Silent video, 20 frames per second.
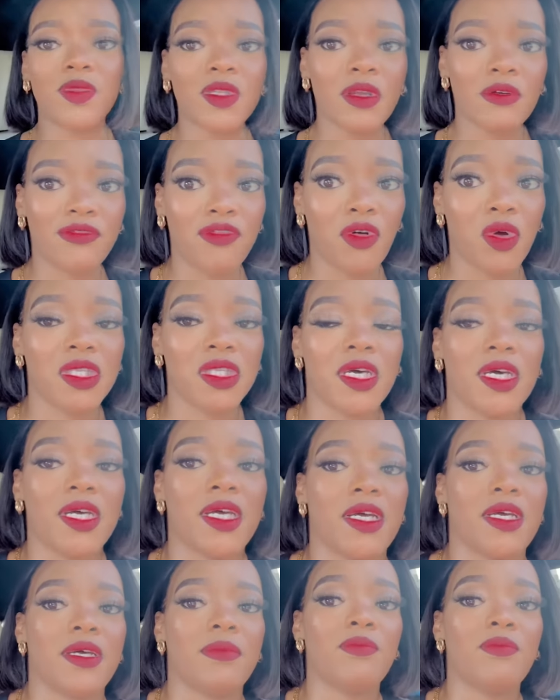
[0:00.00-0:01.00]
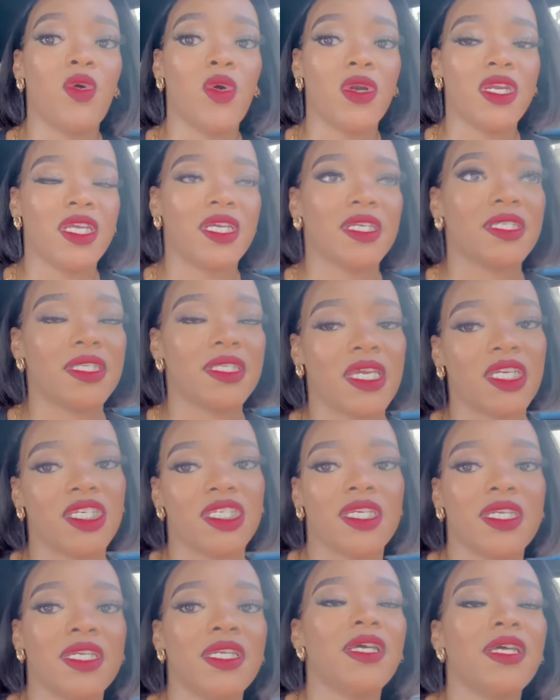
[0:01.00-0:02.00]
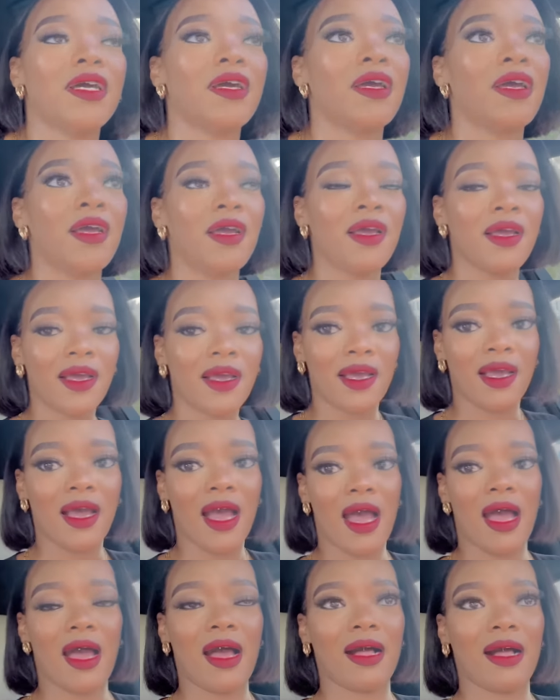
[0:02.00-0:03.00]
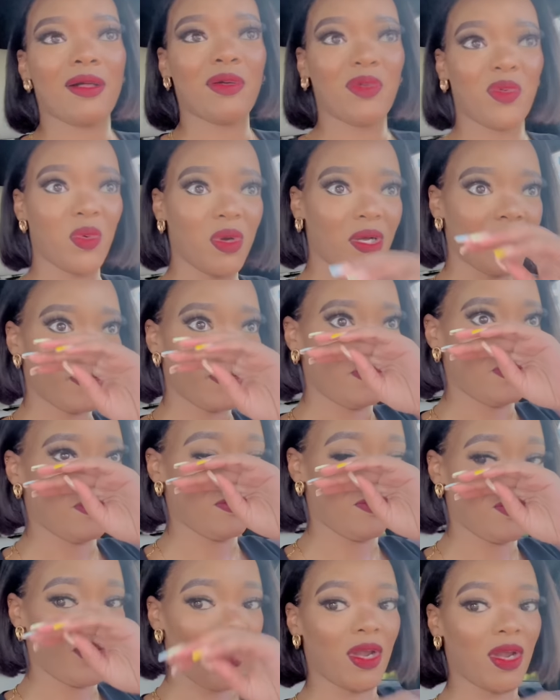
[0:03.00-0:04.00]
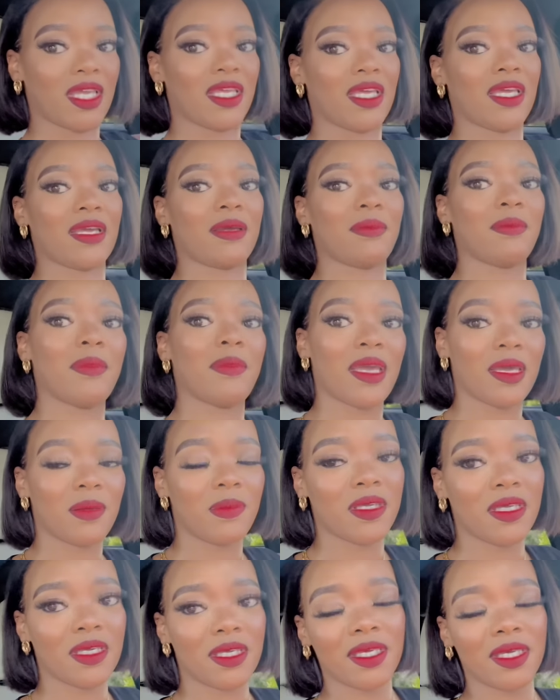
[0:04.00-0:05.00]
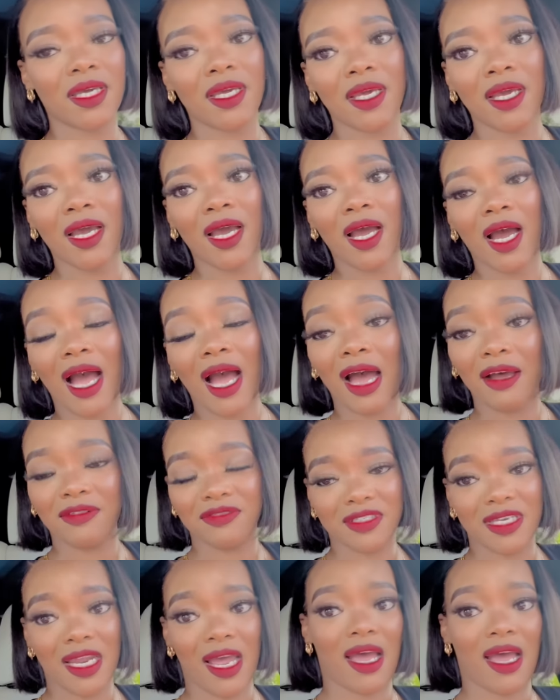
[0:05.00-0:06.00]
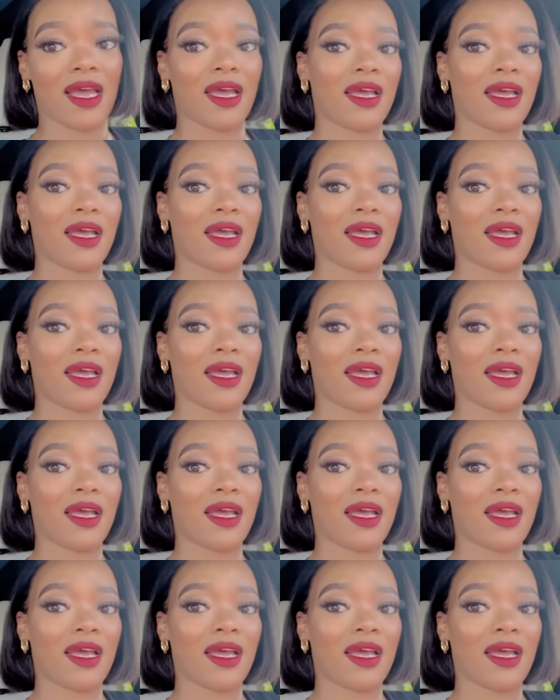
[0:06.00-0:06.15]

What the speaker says: for the morning session. I will be vlogging maybe after